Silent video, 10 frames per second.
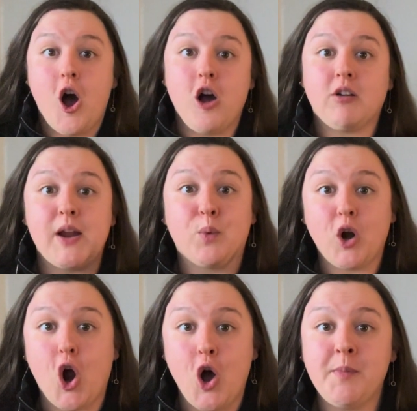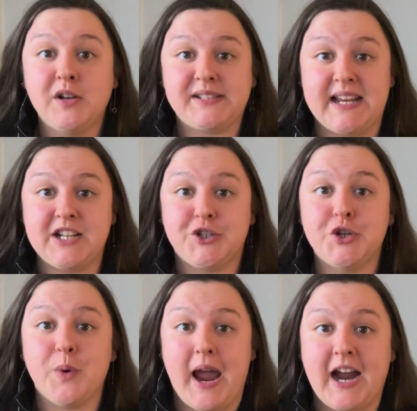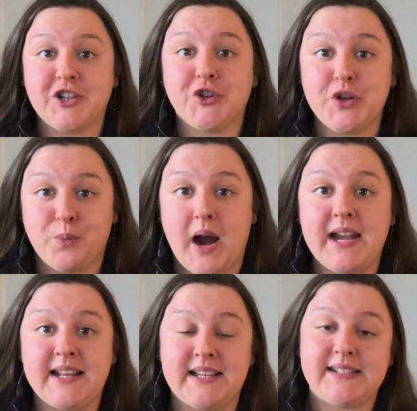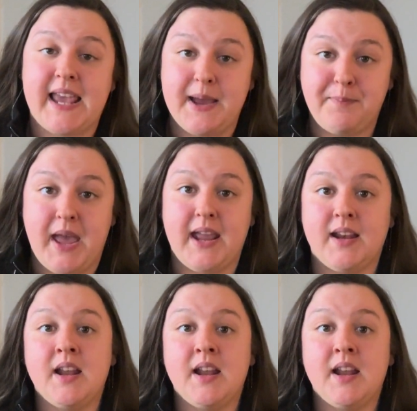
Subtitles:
All right, we're almost into actually writing this campaign.